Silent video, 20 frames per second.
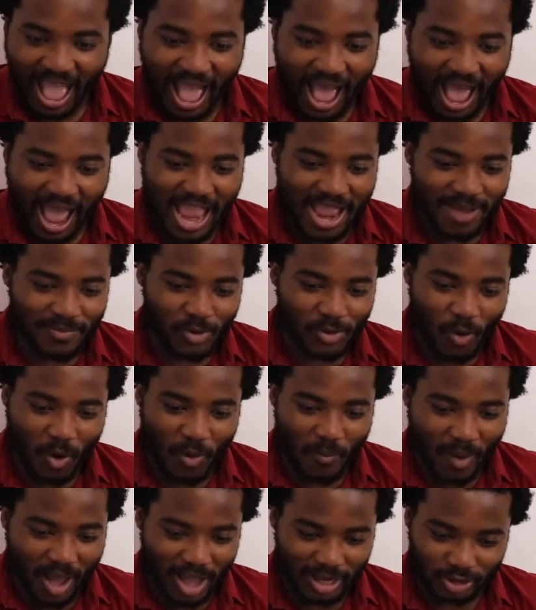I am
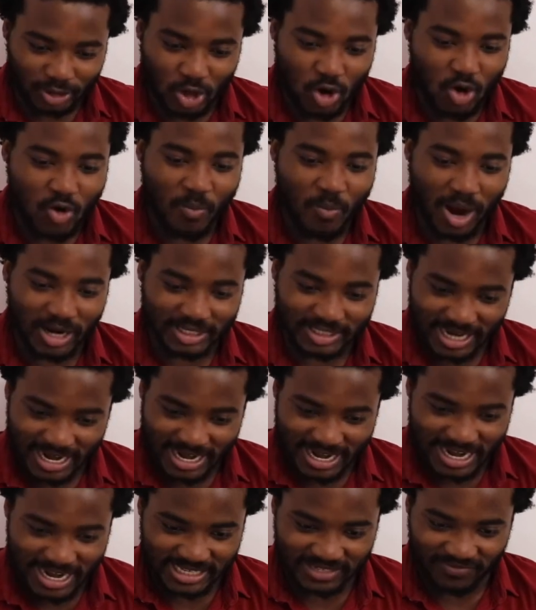going back too much
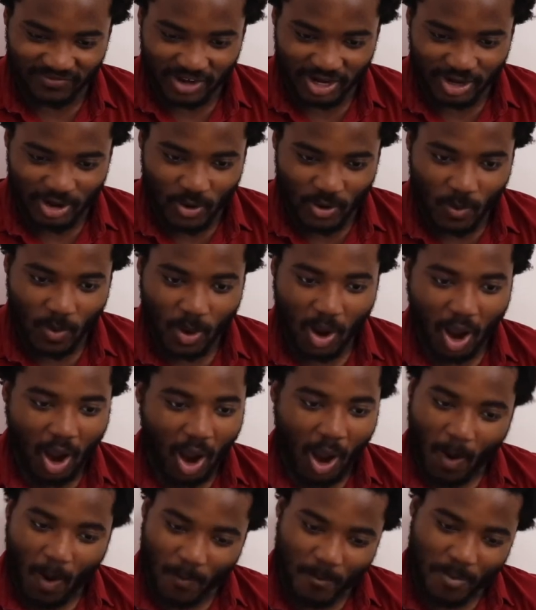in this video,
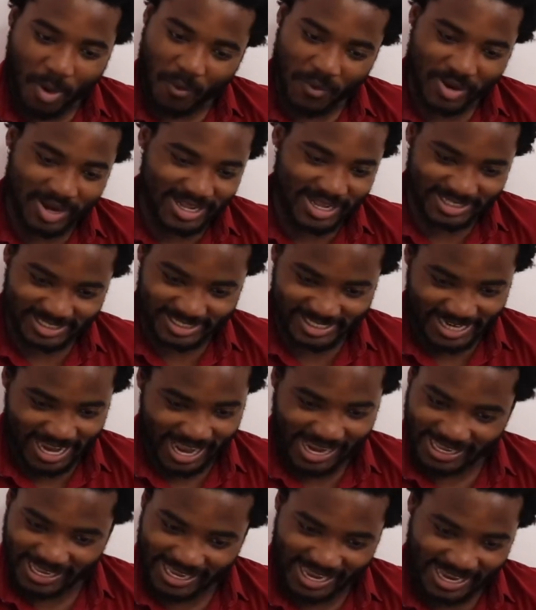but we need to see
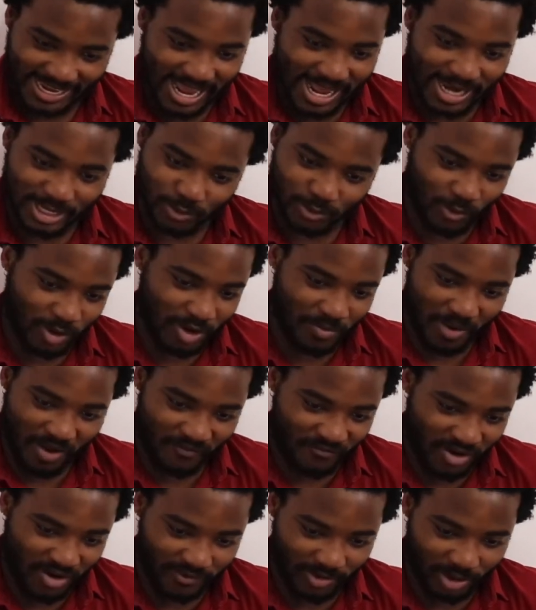that again. That is one of
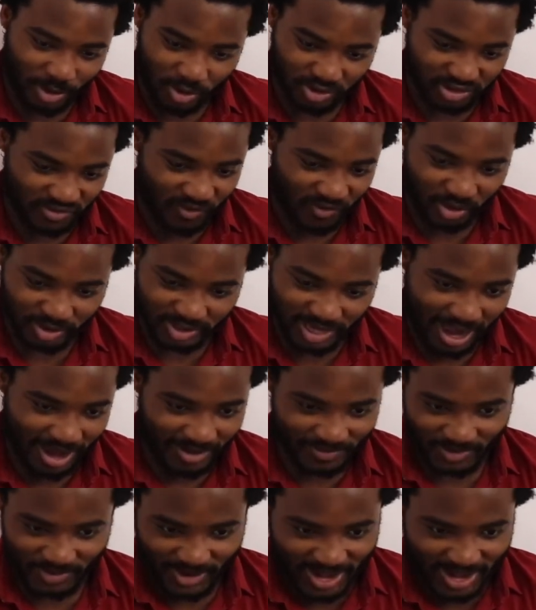my favorite goals of all time, bro.